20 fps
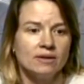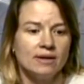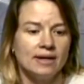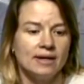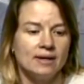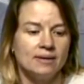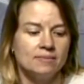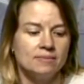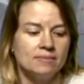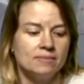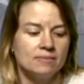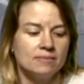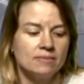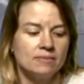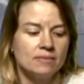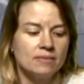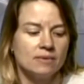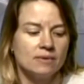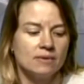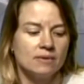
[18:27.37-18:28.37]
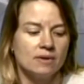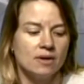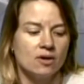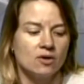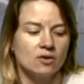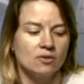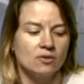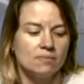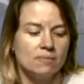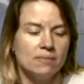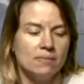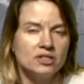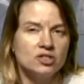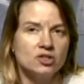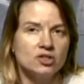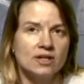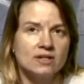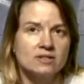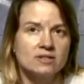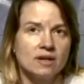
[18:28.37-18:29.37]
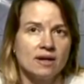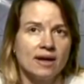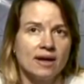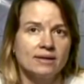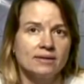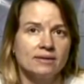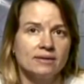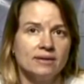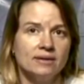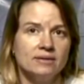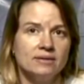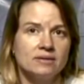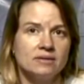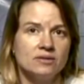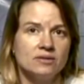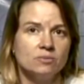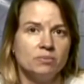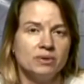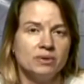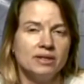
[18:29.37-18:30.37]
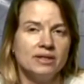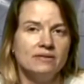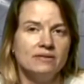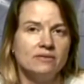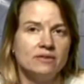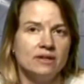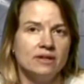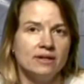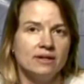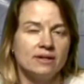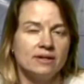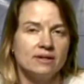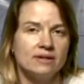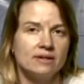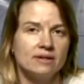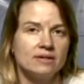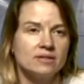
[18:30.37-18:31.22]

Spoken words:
are much less likely to believe that